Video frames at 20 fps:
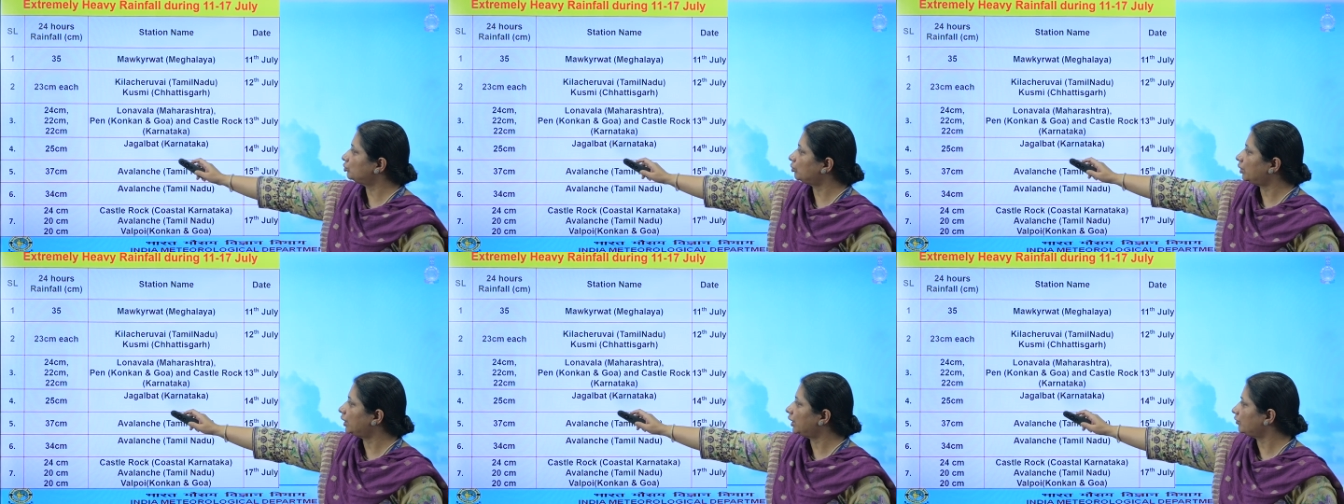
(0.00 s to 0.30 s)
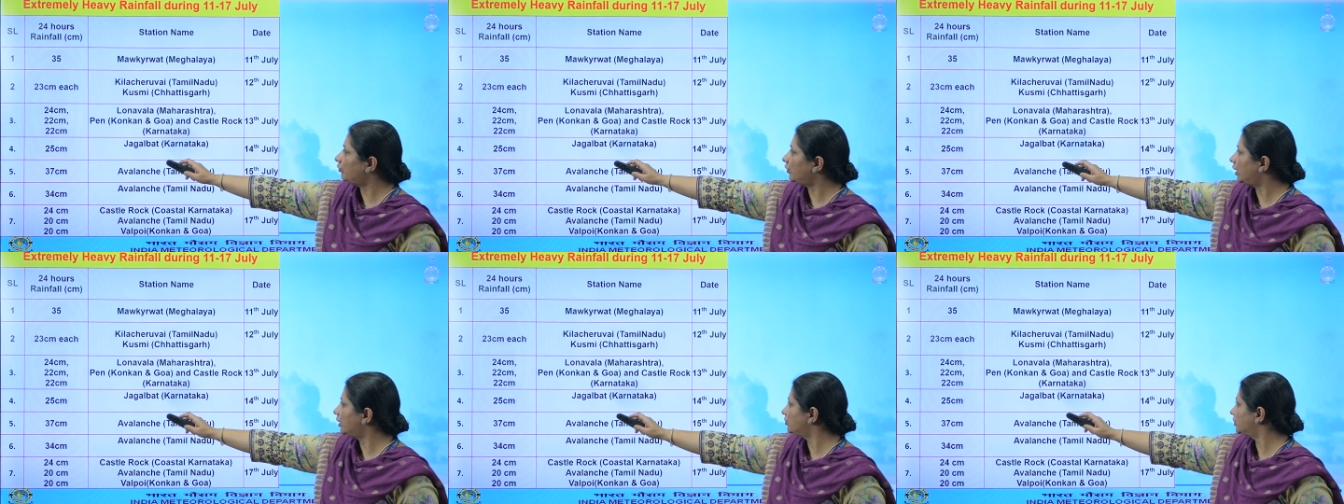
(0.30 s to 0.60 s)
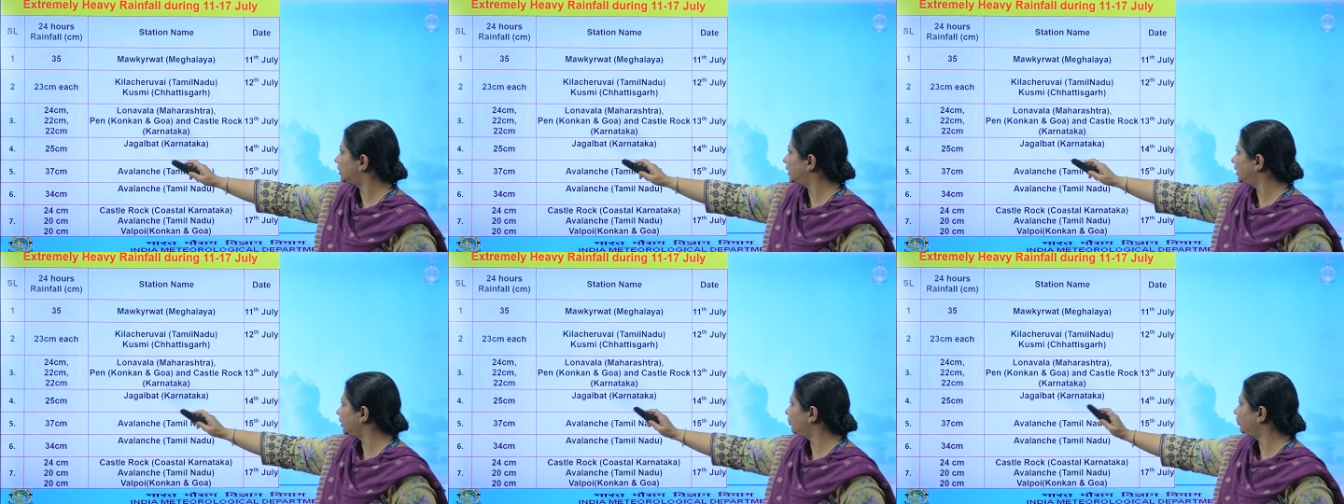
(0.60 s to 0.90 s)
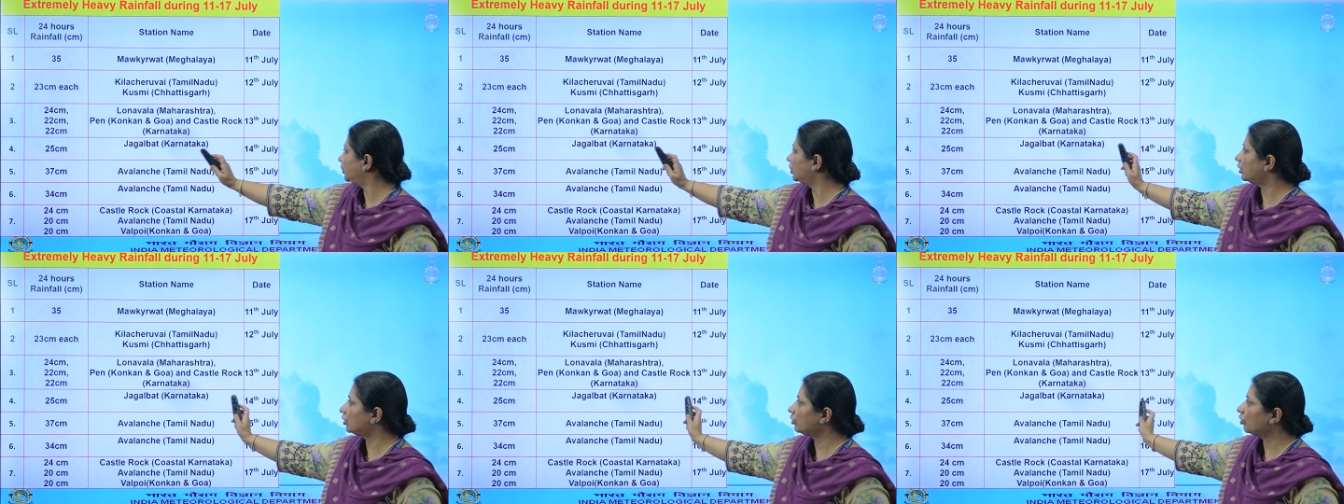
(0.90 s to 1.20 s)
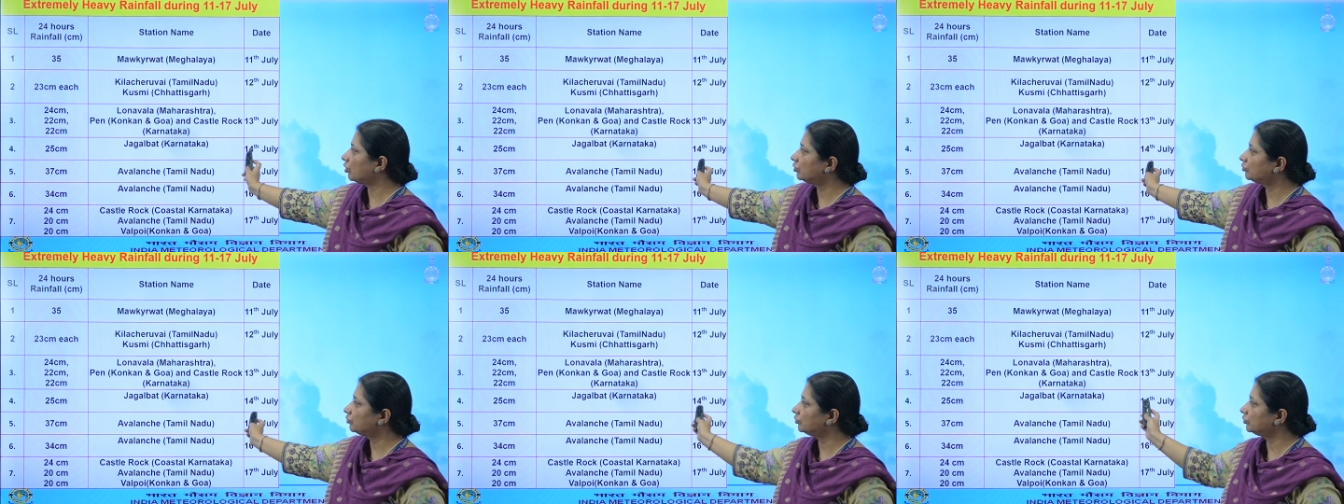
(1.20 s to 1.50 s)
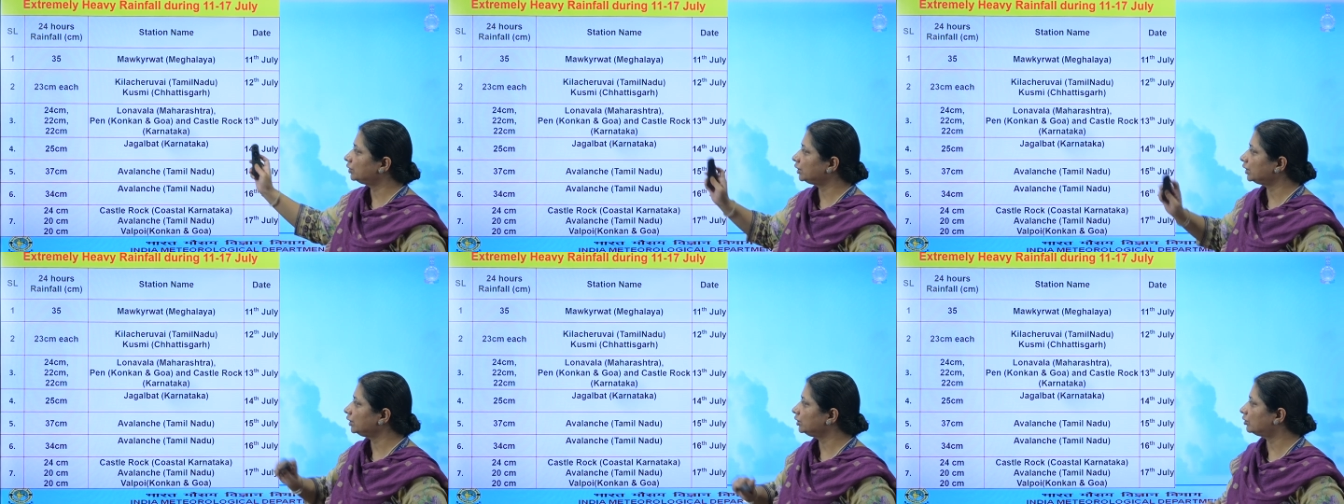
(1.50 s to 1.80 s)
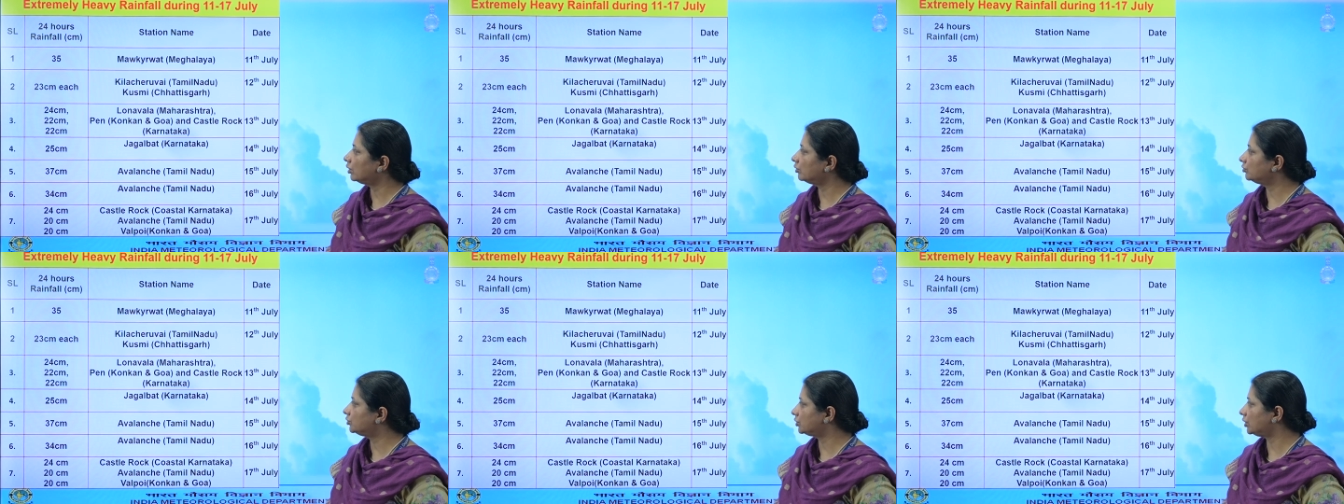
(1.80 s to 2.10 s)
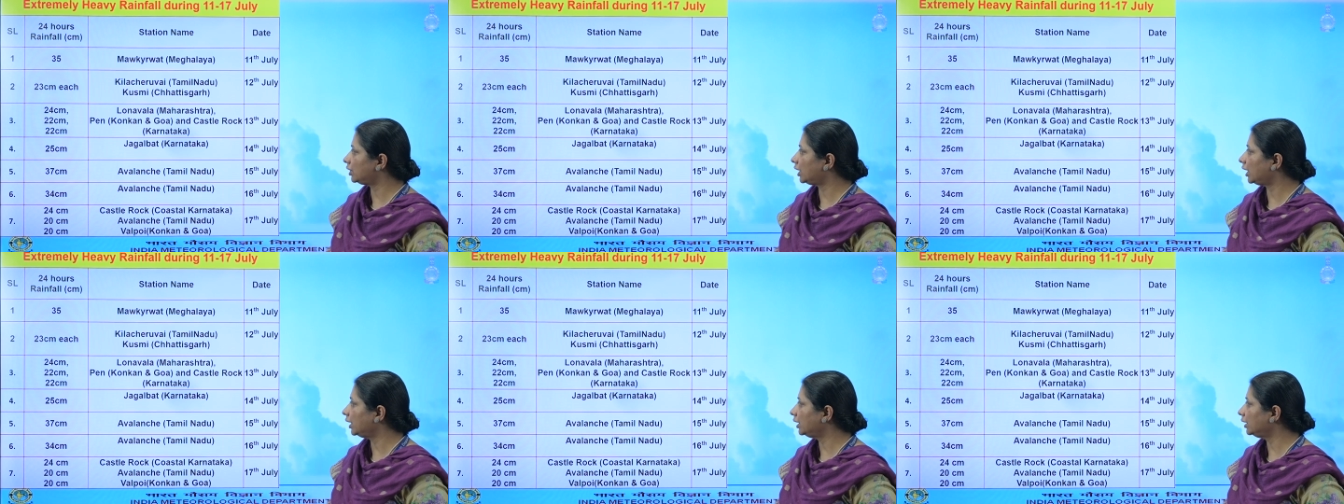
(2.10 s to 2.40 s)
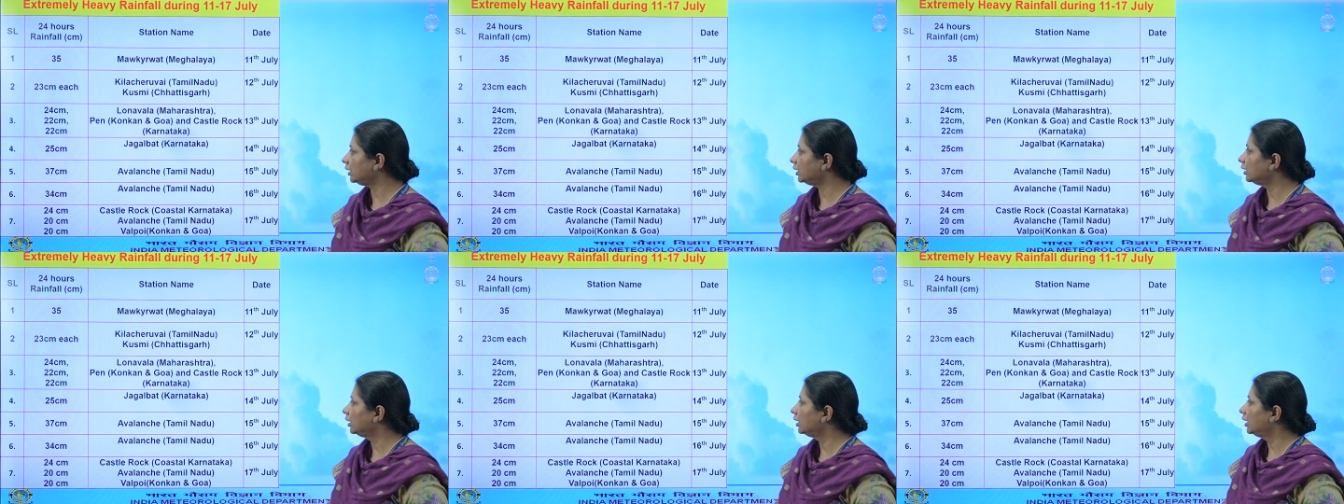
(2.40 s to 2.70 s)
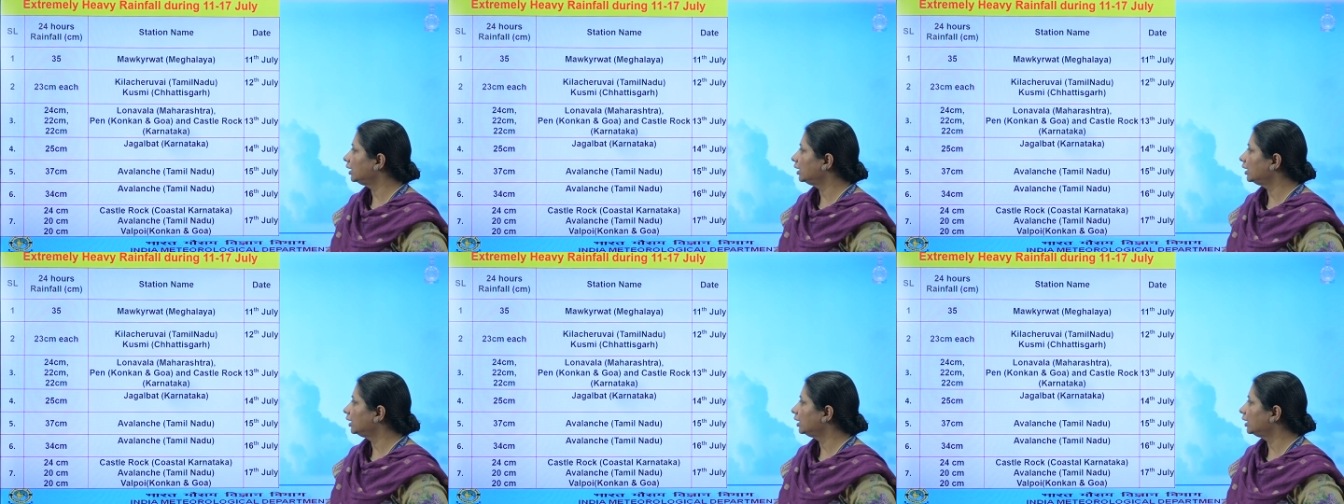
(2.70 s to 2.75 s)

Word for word: 25 centimeter on 14th of July.